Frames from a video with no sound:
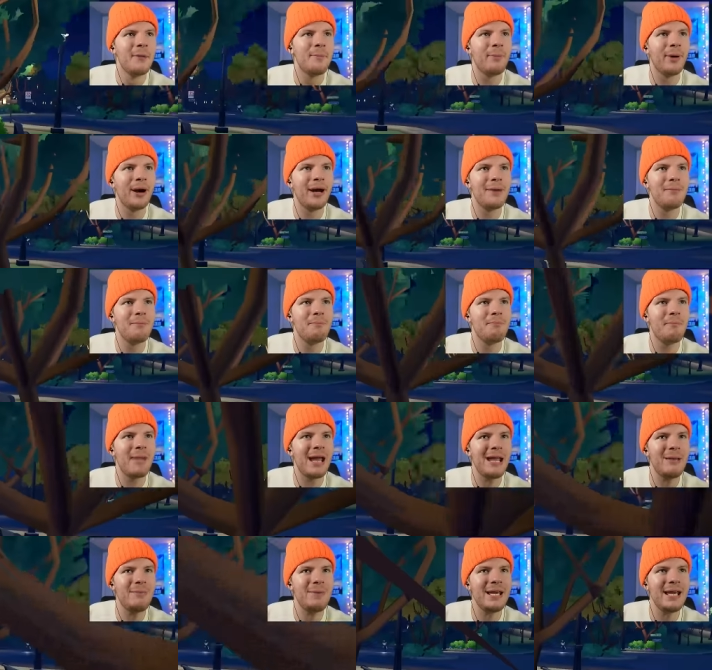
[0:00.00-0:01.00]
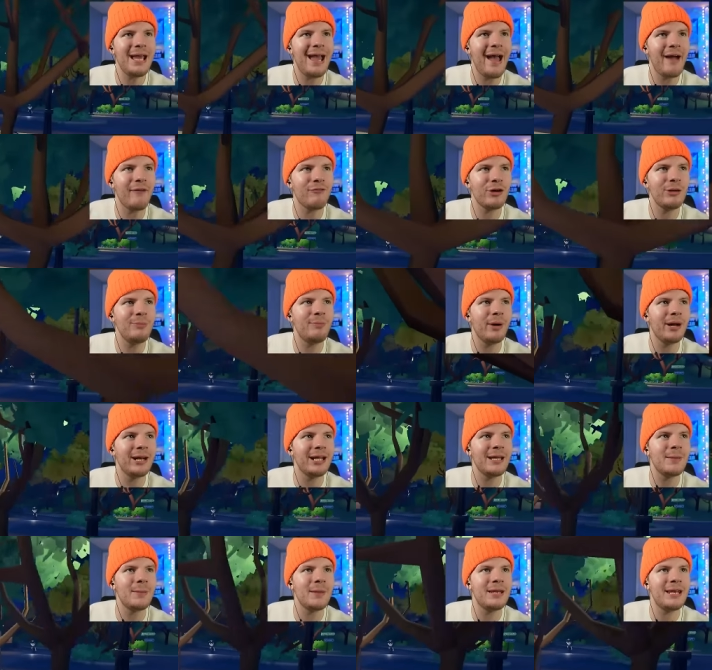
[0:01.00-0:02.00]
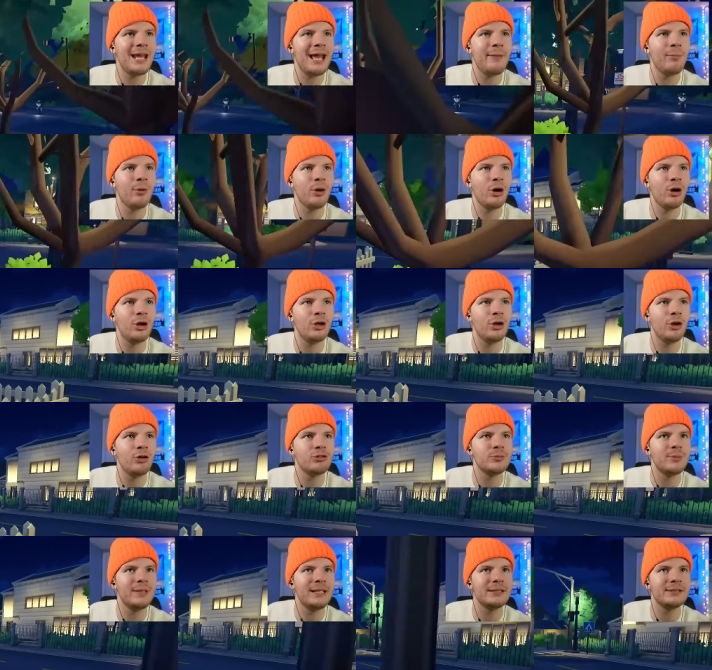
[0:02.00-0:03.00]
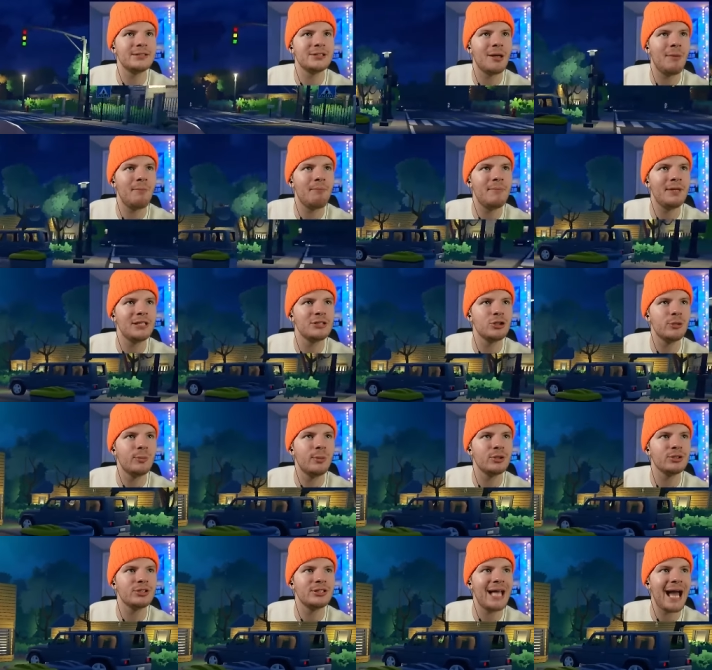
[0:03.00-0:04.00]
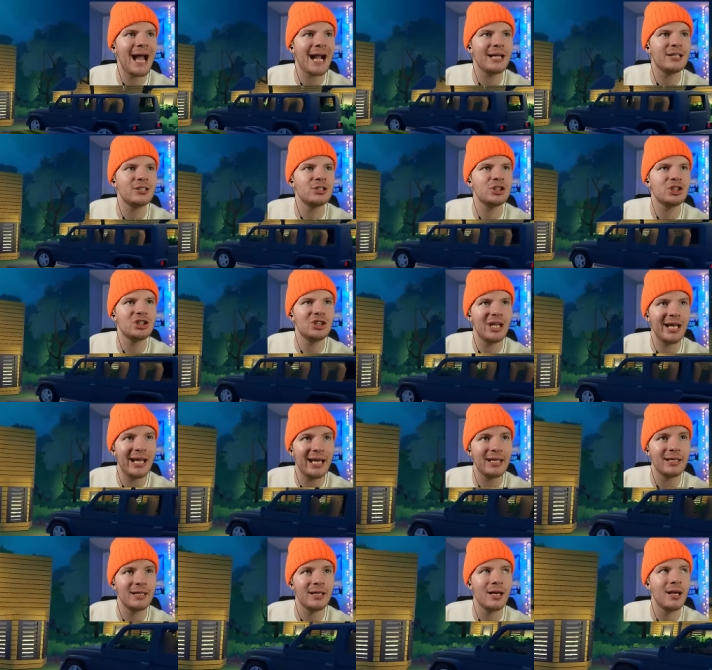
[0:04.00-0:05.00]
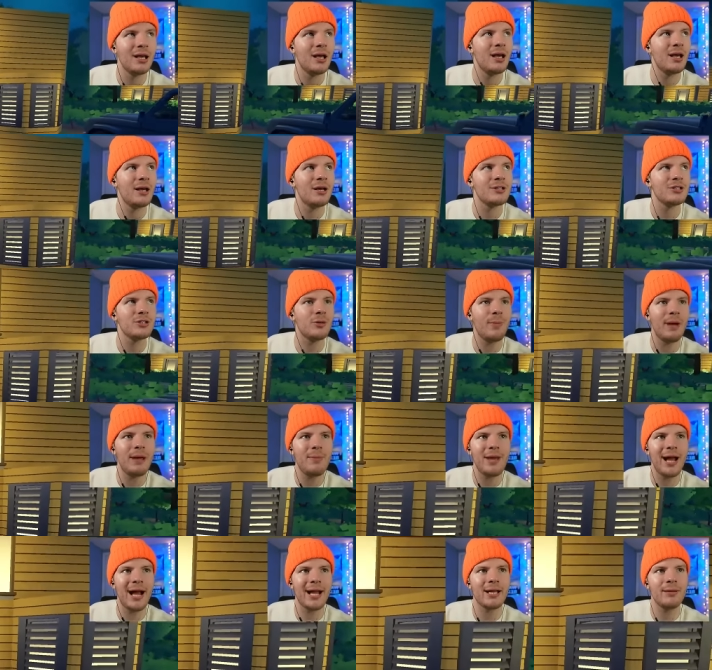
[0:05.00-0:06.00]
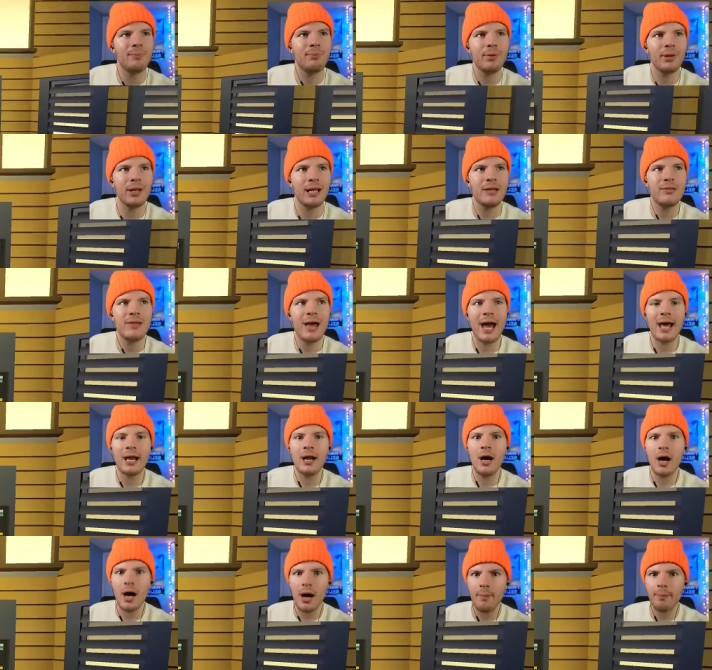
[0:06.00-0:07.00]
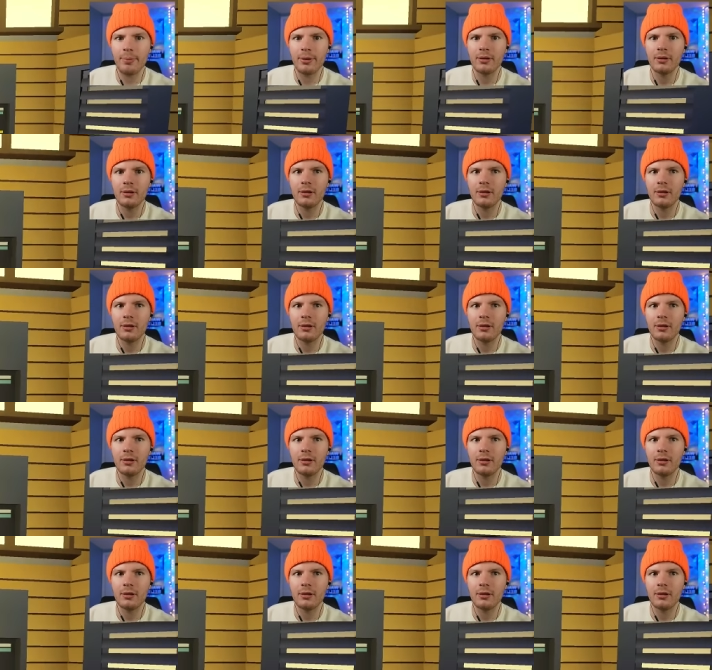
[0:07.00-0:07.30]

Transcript: but maybe everybody in the neighborhood knows me as some miserable sack of shit, so maybe I can play that up.